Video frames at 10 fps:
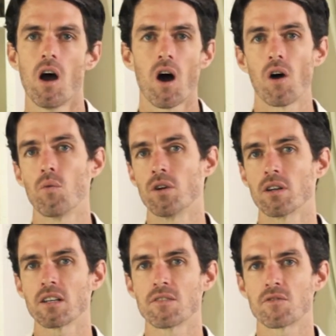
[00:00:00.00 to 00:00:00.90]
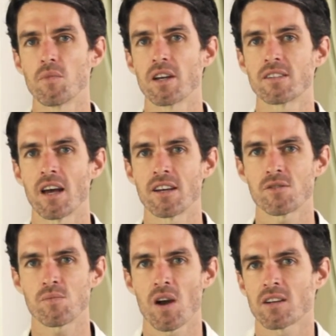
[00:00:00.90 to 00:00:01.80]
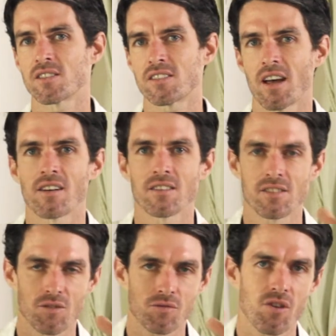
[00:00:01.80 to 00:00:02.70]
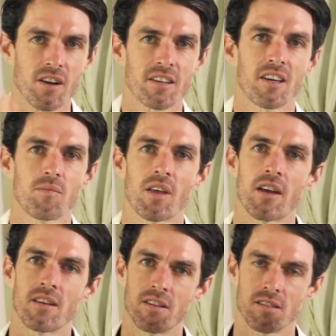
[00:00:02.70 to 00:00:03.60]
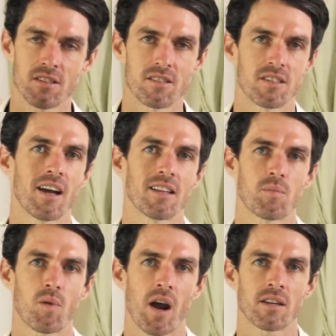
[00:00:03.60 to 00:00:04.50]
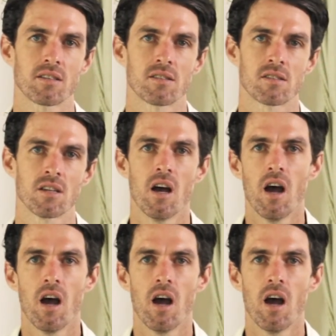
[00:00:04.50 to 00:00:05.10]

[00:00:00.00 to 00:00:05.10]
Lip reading: I wouldn't leave the meditation practice out. I'd still try and keep that in as a daily practice.